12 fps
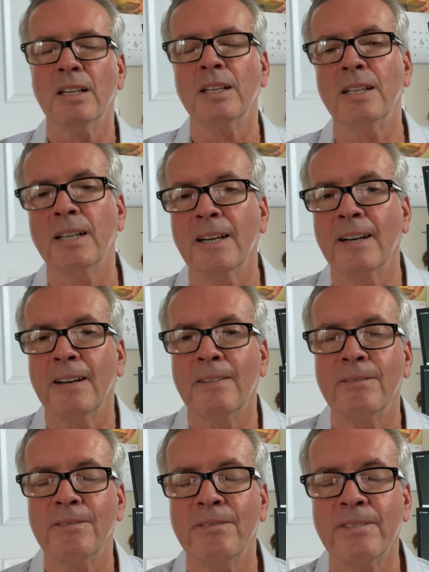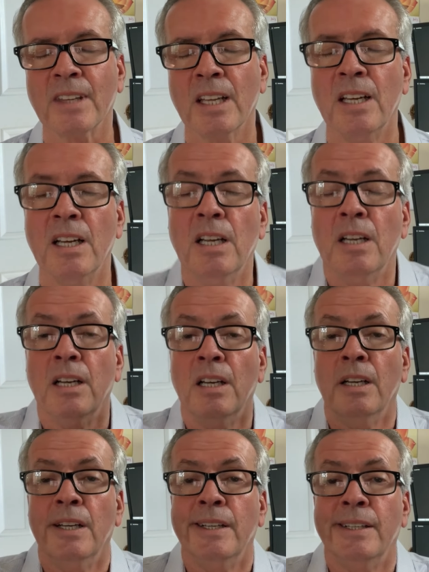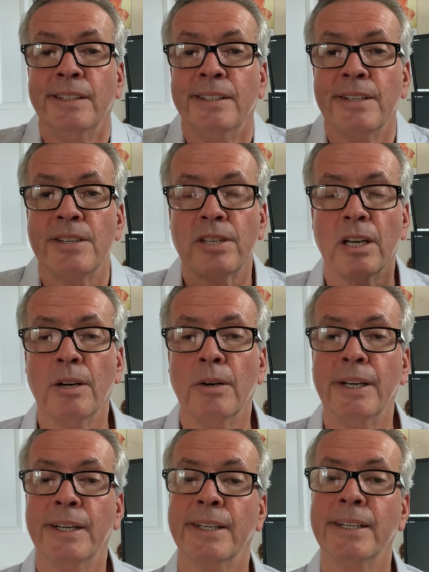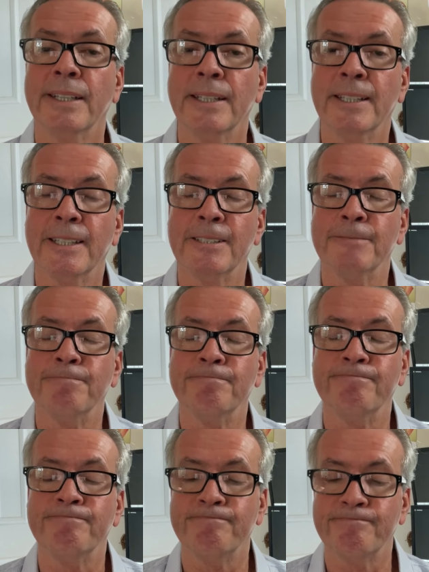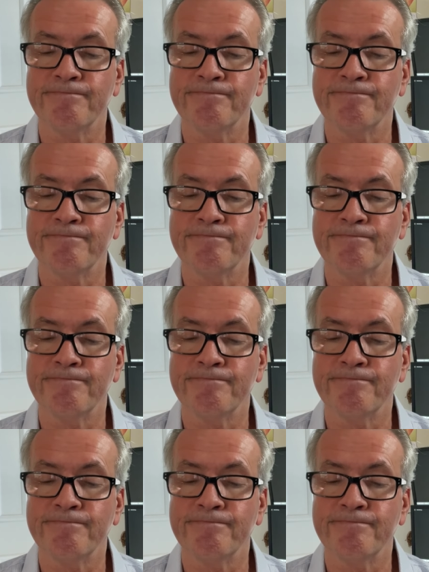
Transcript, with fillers: Um, so... Um,